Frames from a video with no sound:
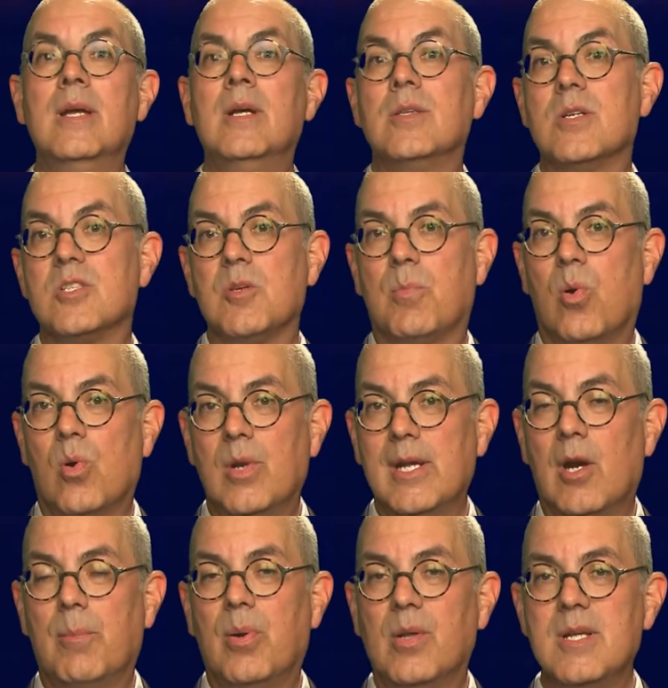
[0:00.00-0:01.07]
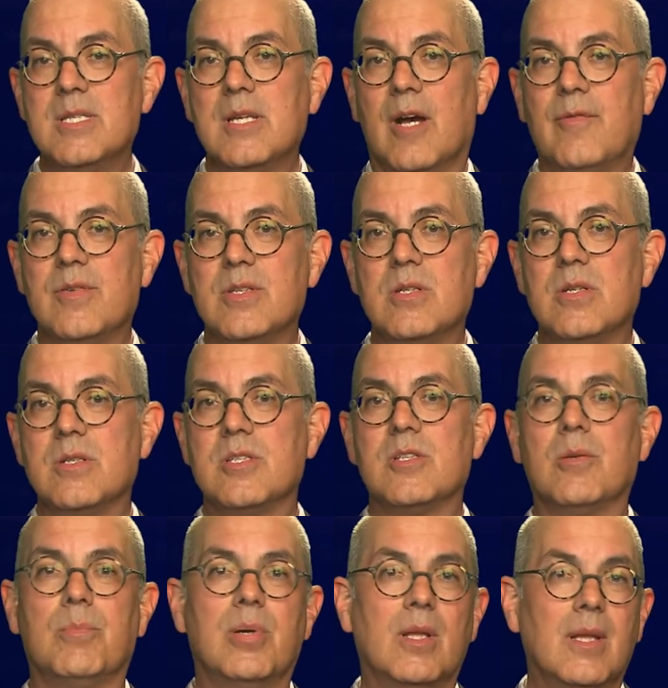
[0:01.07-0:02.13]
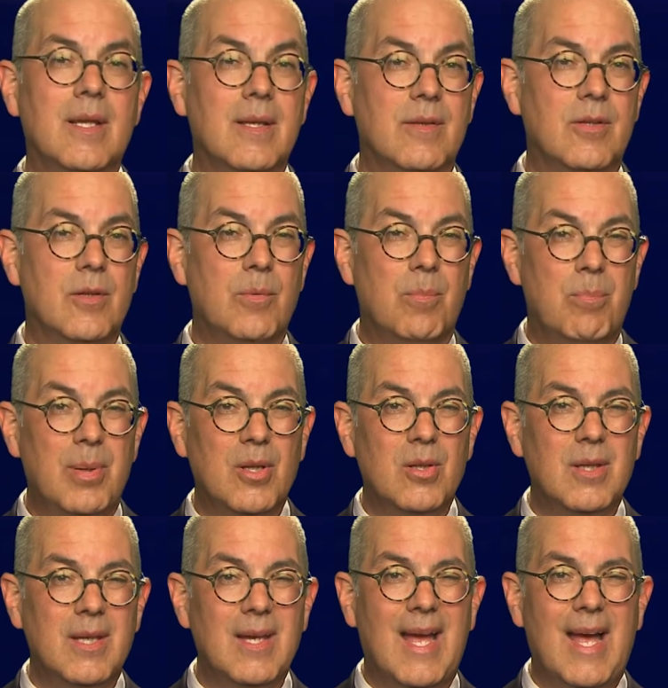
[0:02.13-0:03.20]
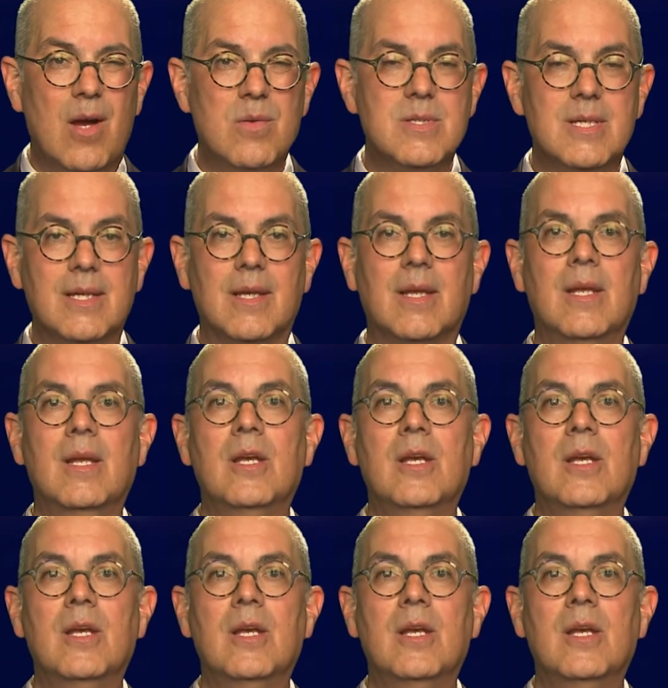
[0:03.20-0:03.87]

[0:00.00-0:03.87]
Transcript: to supporting our police officers, to building housing,